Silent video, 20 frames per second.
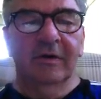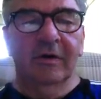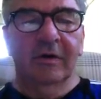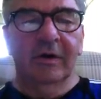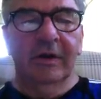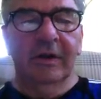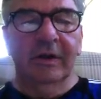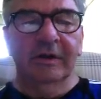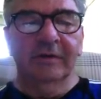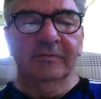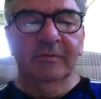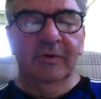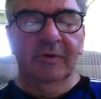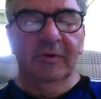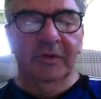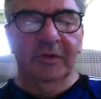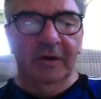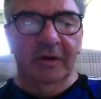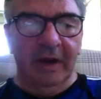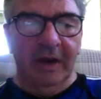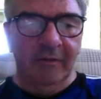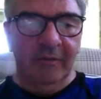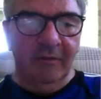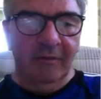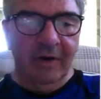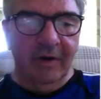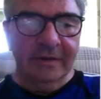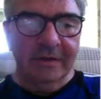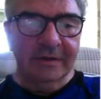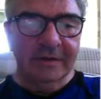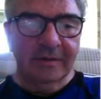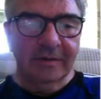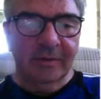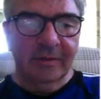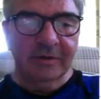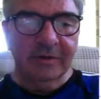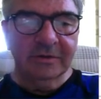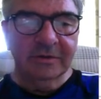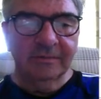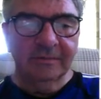each month, and down right at the
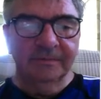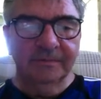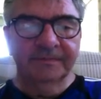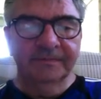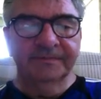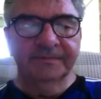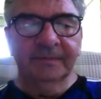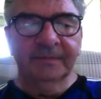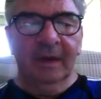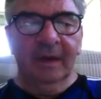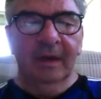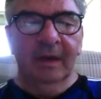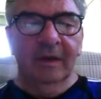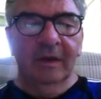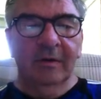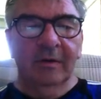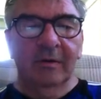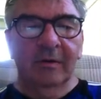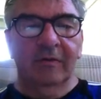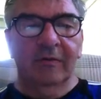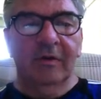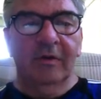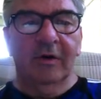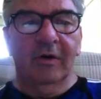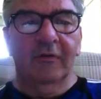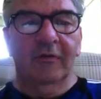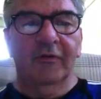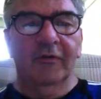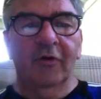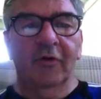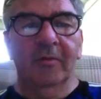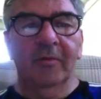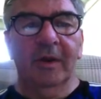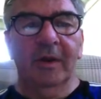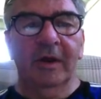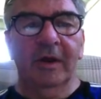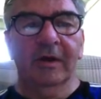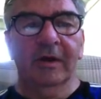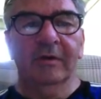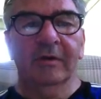bottom we've got a
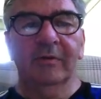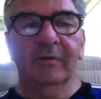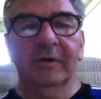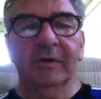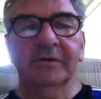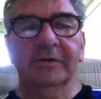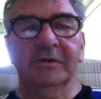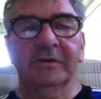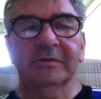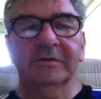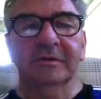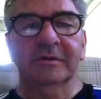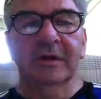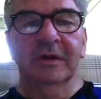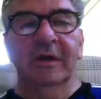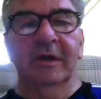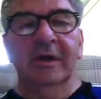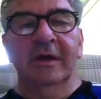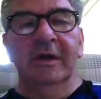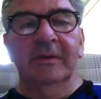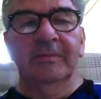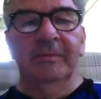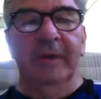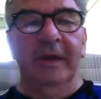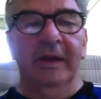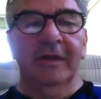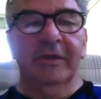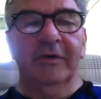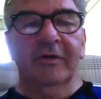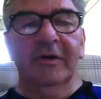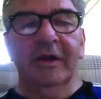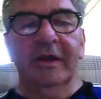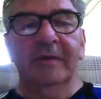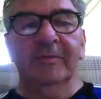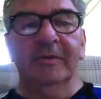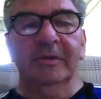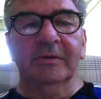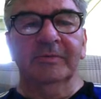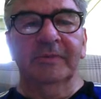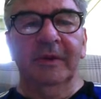formula which is B3
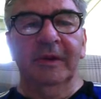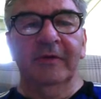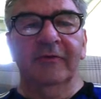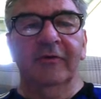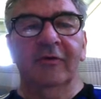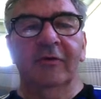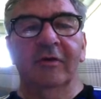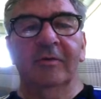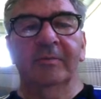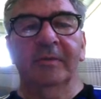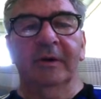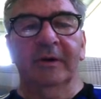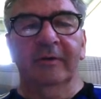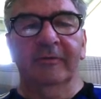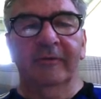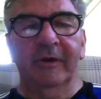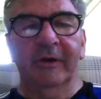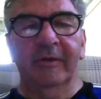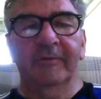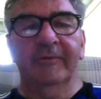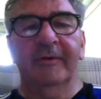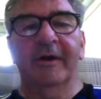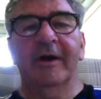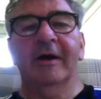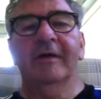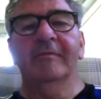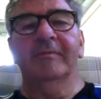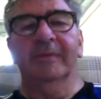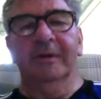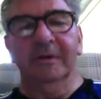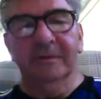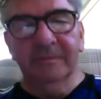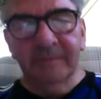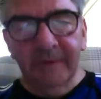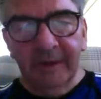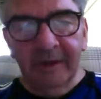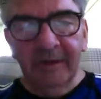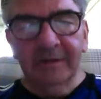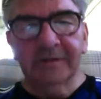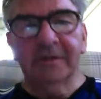plus B4 plus B5 plus
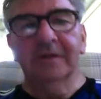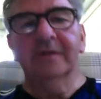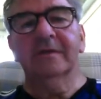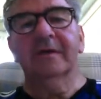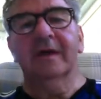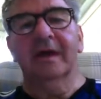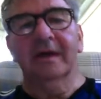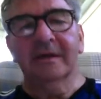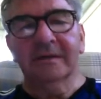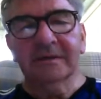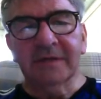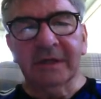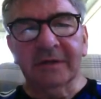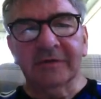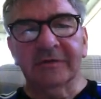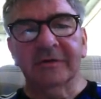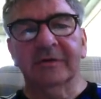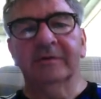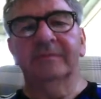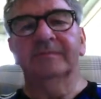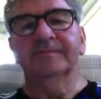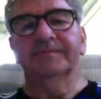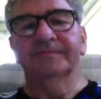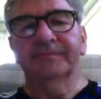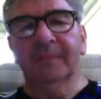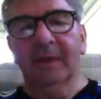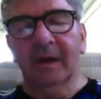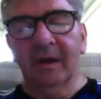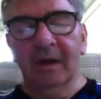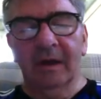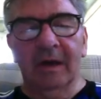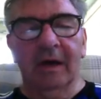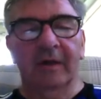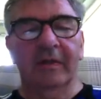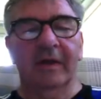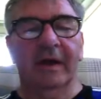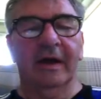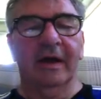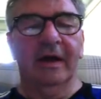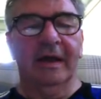B6, etc. And
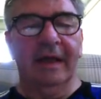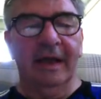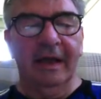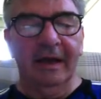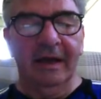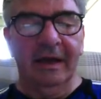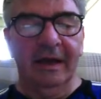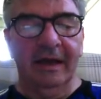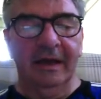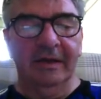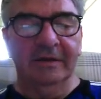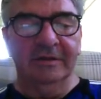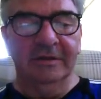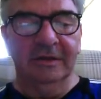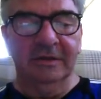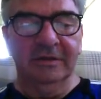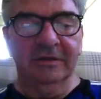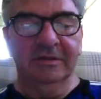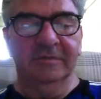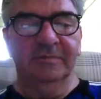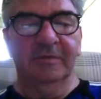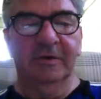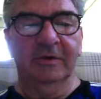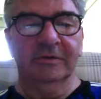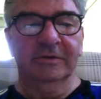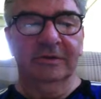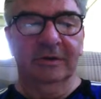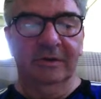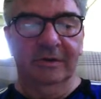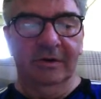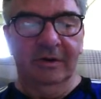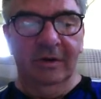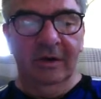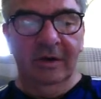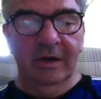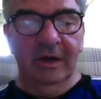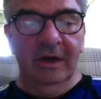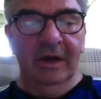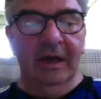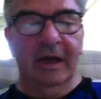that again is spot on,
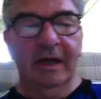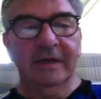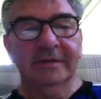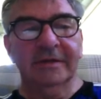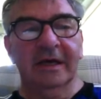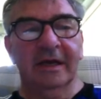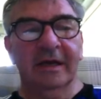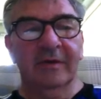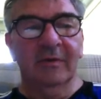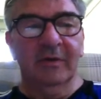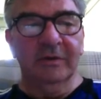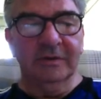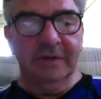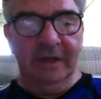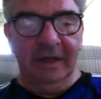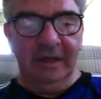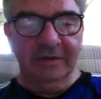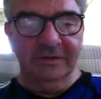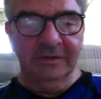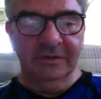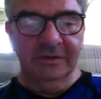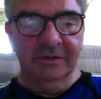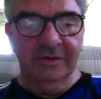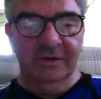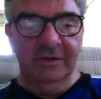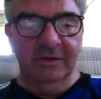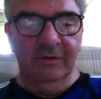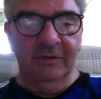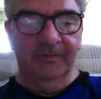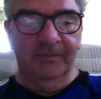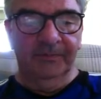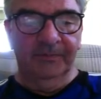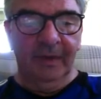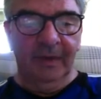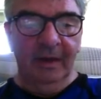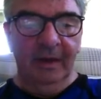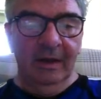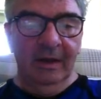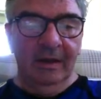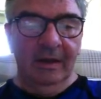exactly what I asked you to do.
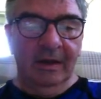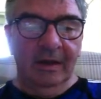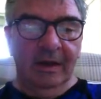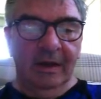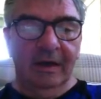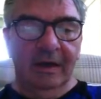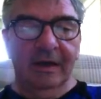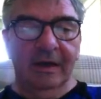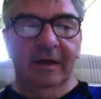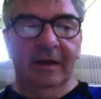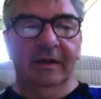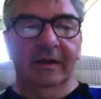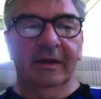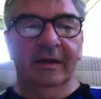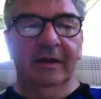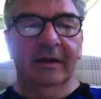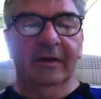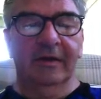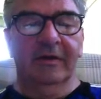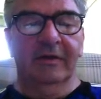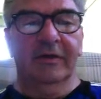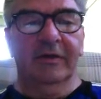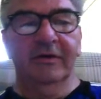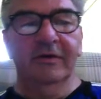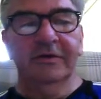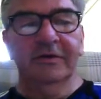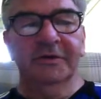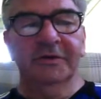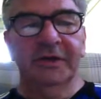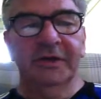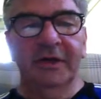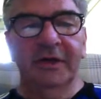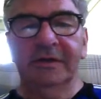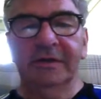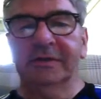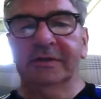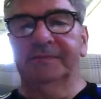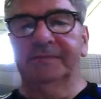And in the third sheet